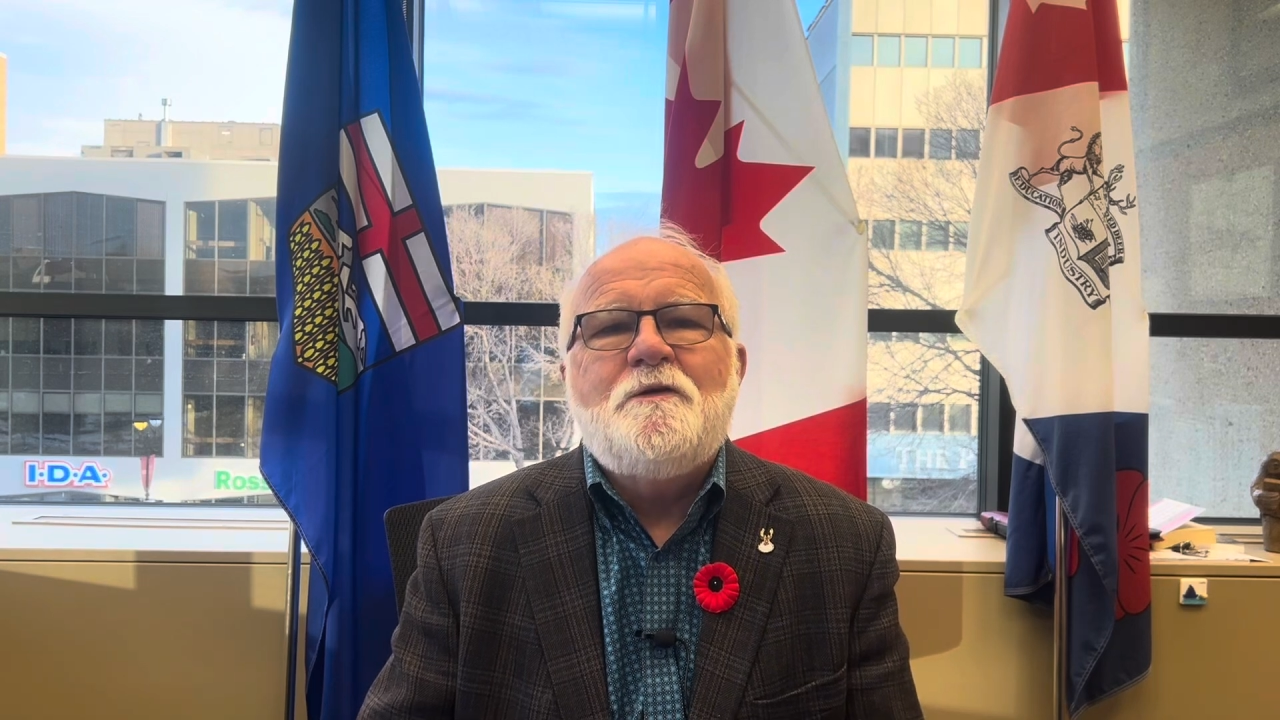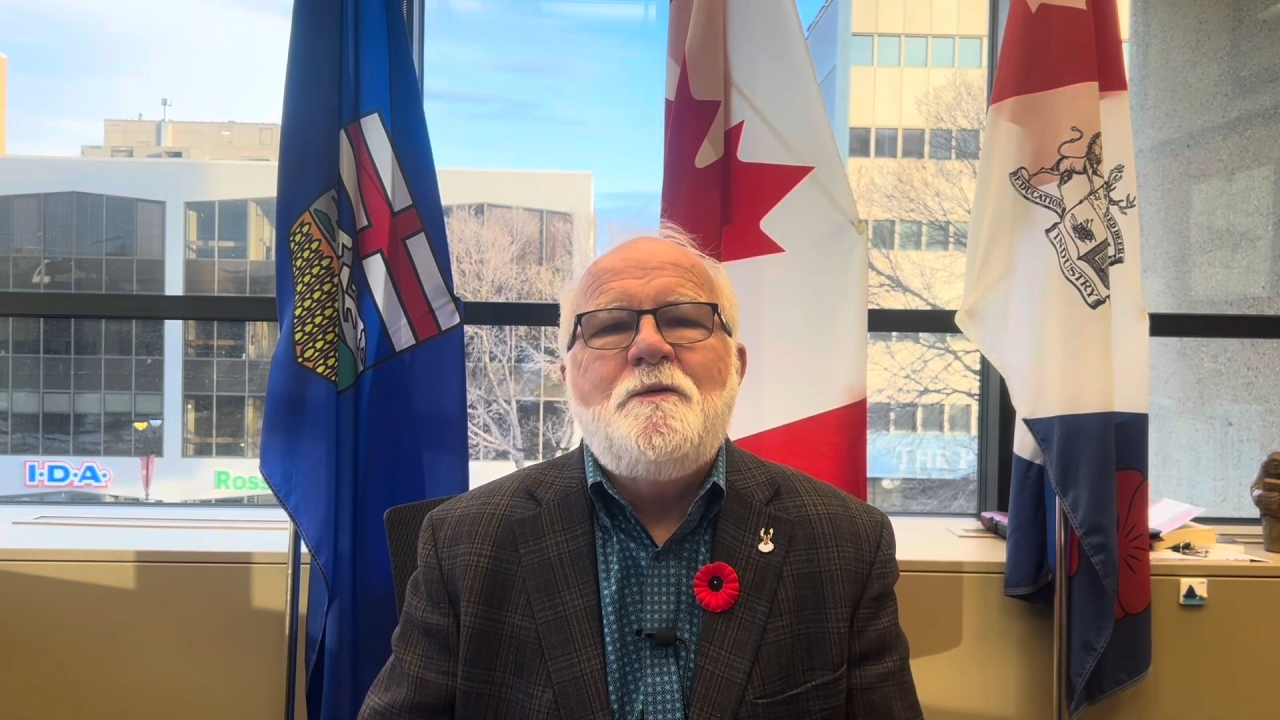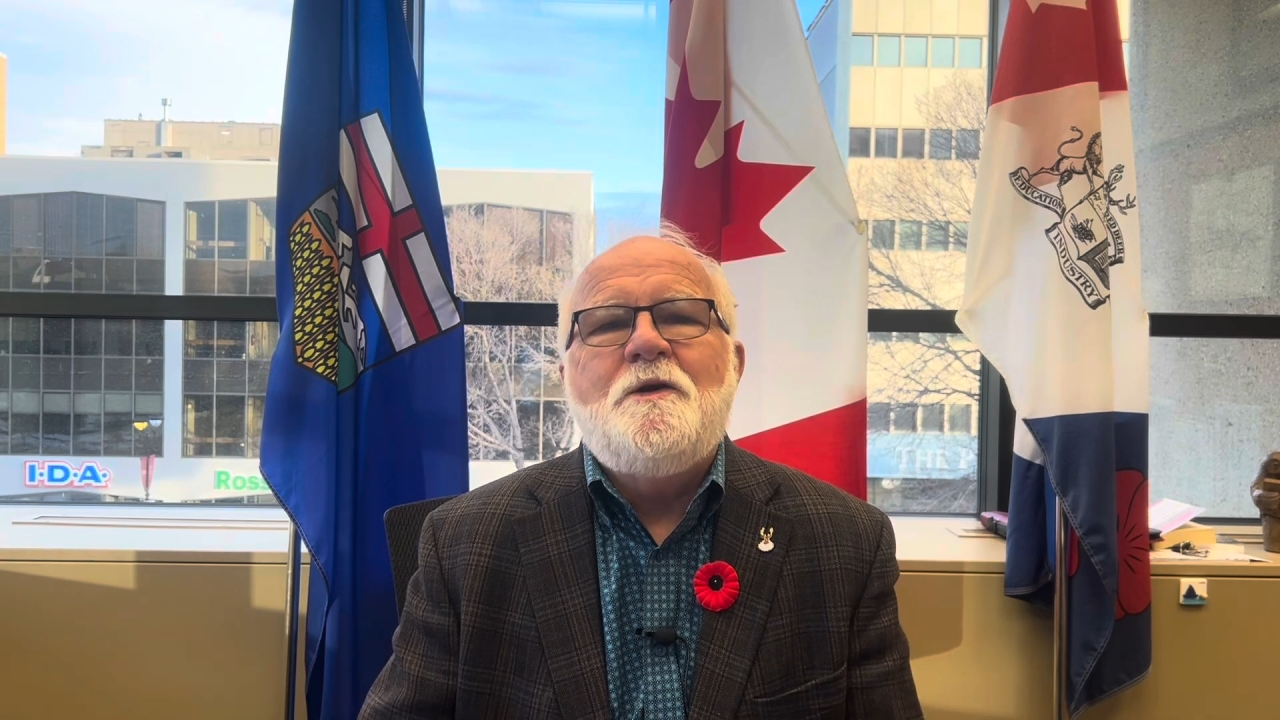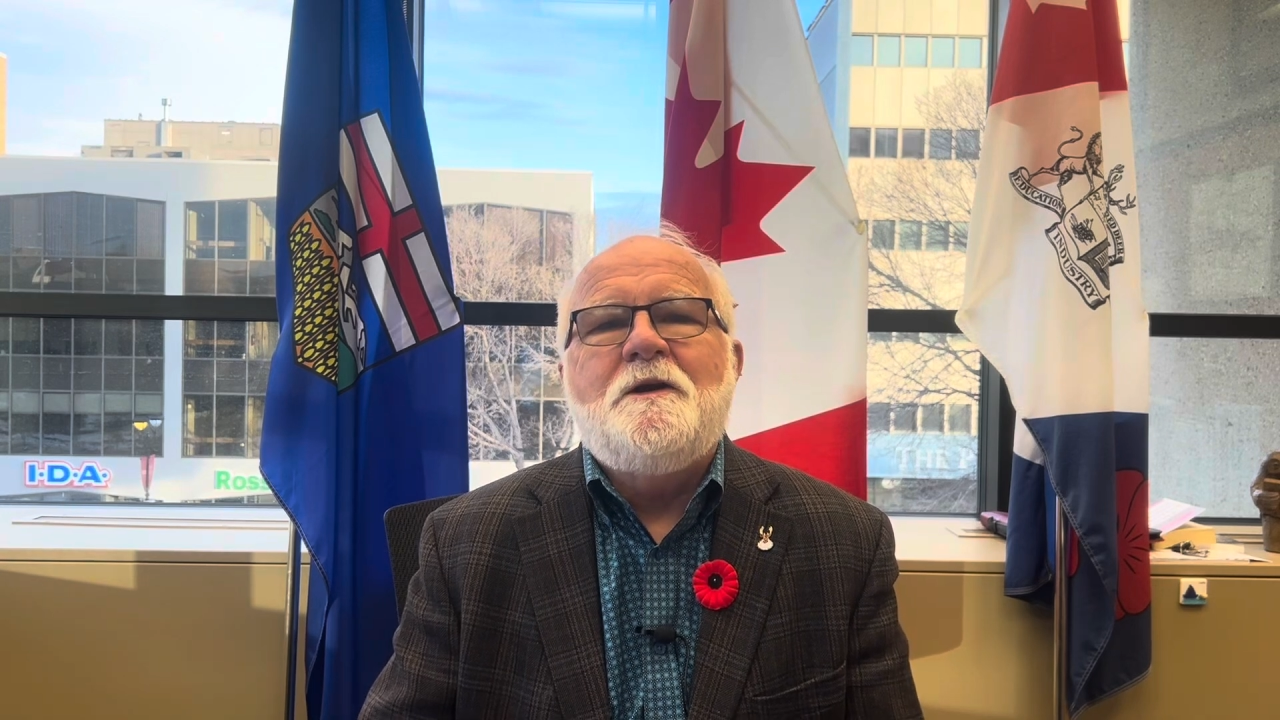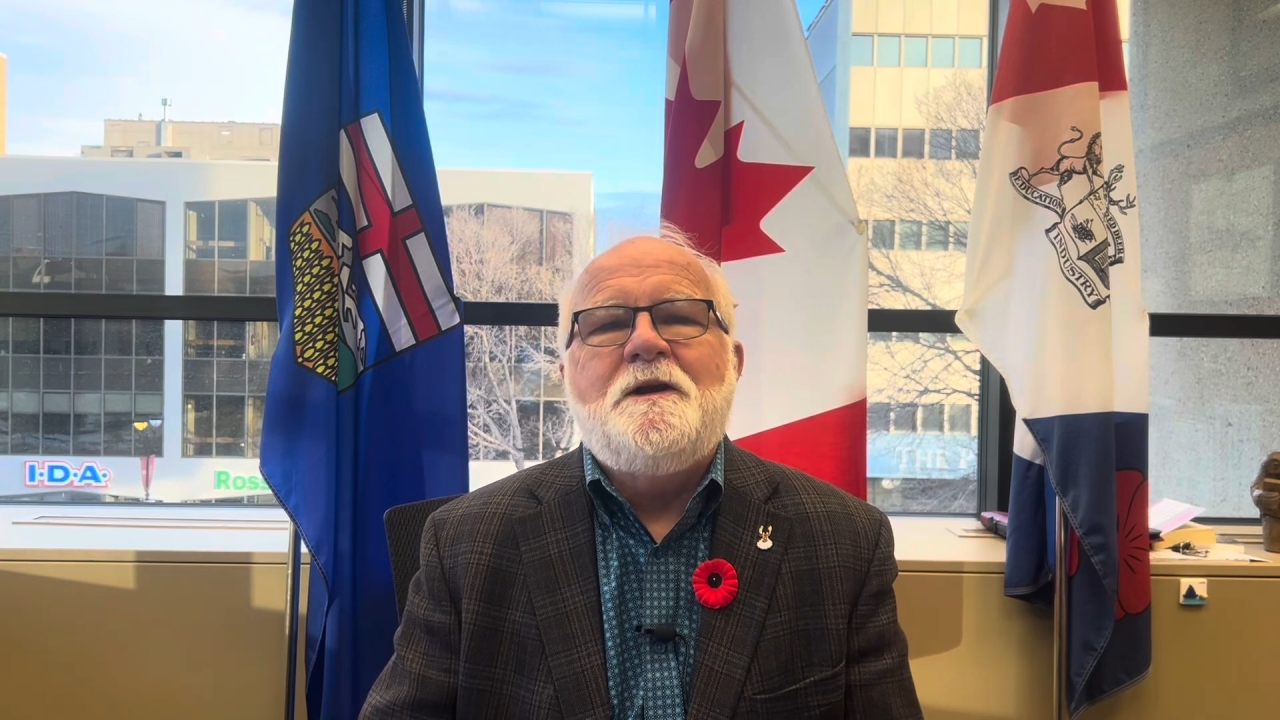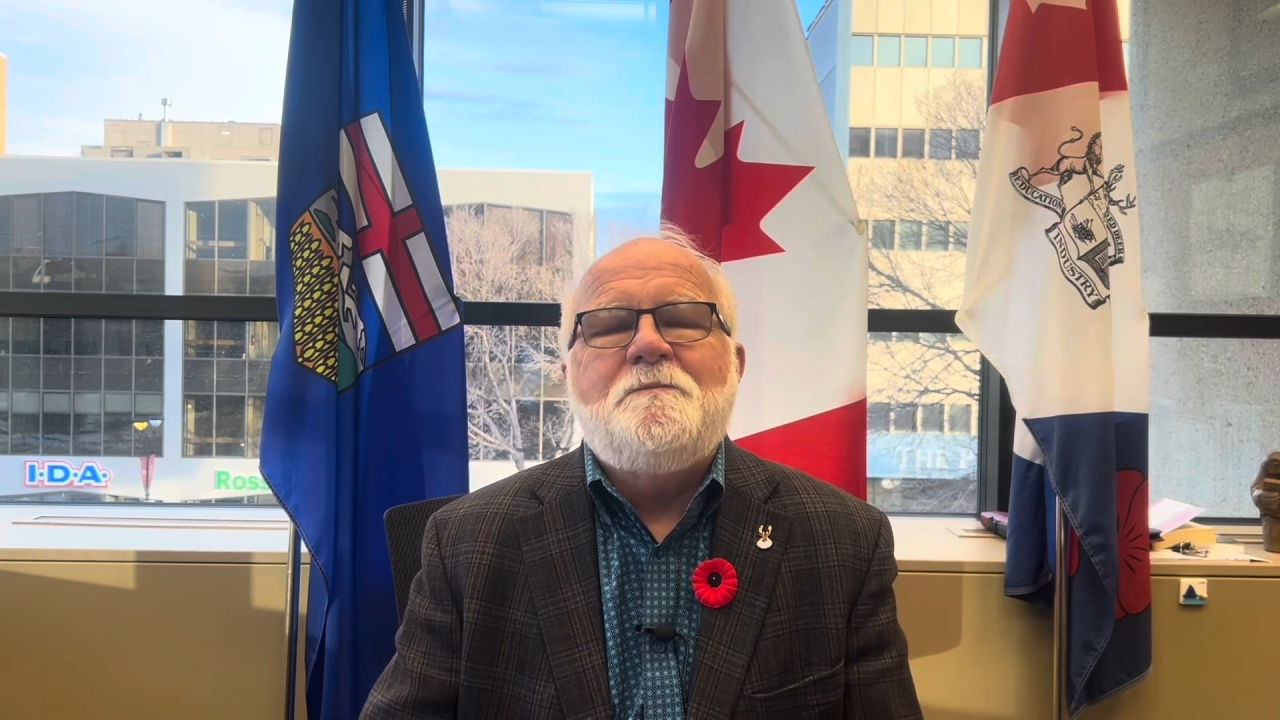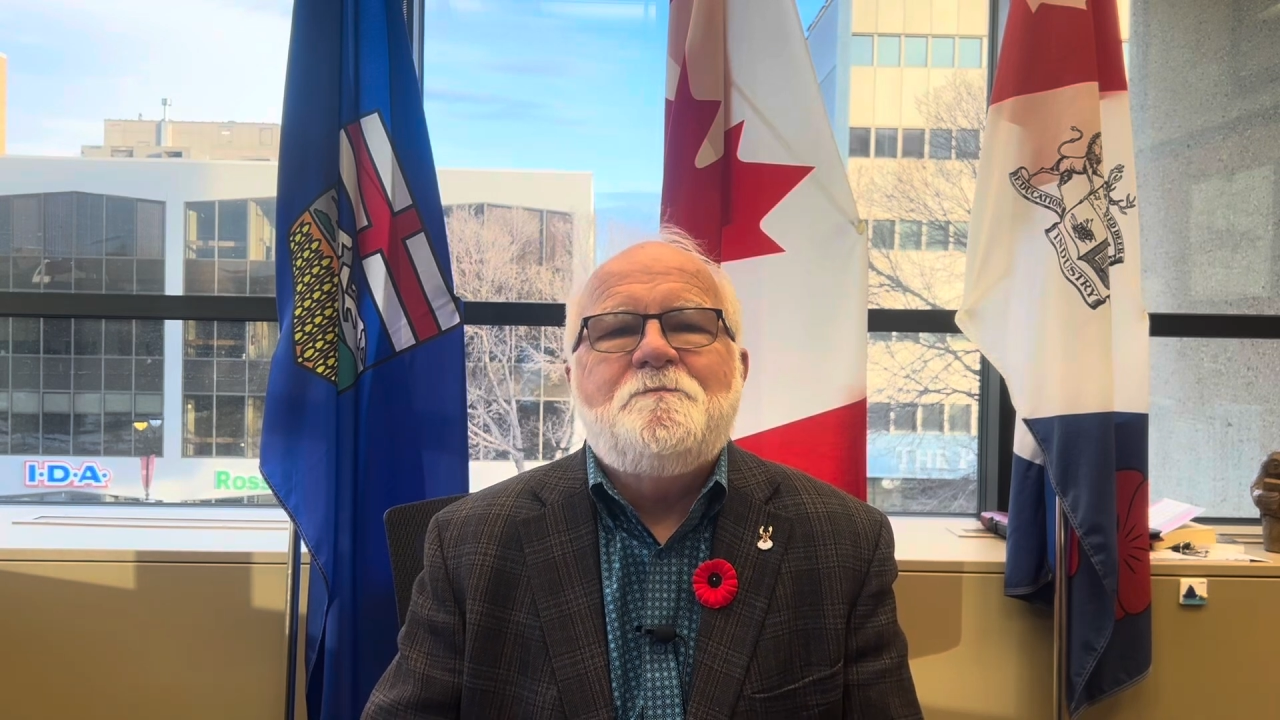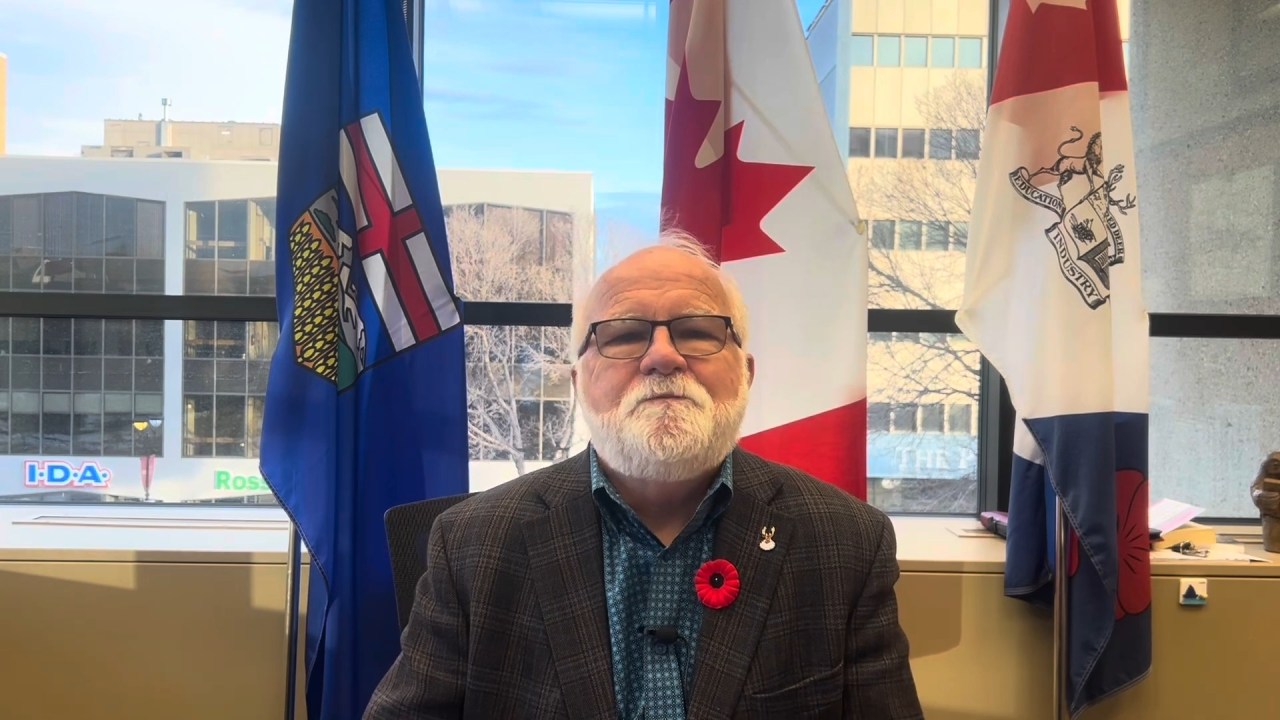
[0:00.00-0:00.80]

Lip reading: community.